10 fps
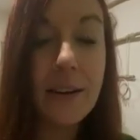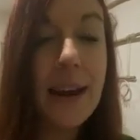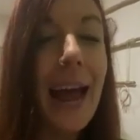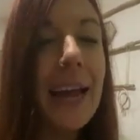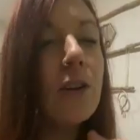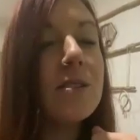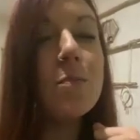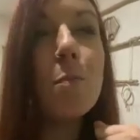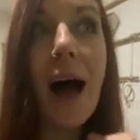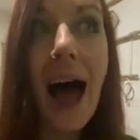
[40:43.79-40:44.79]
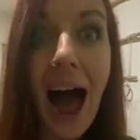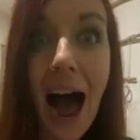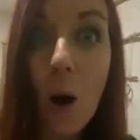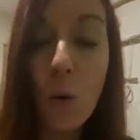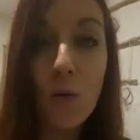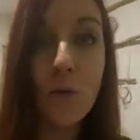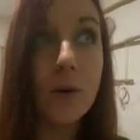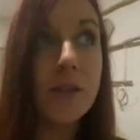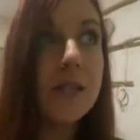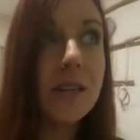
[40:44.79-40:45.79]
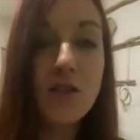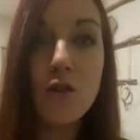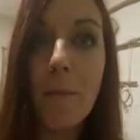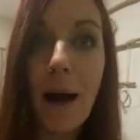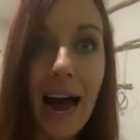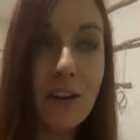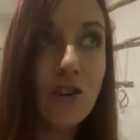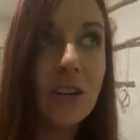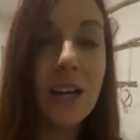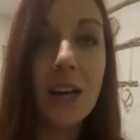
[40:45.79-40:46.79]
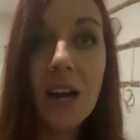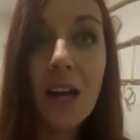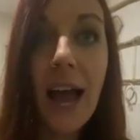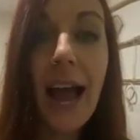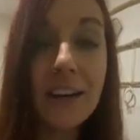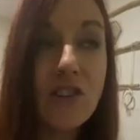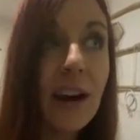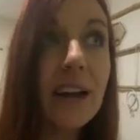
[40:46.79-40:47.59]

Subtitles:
And anger is powerful. It's such a passionate energy.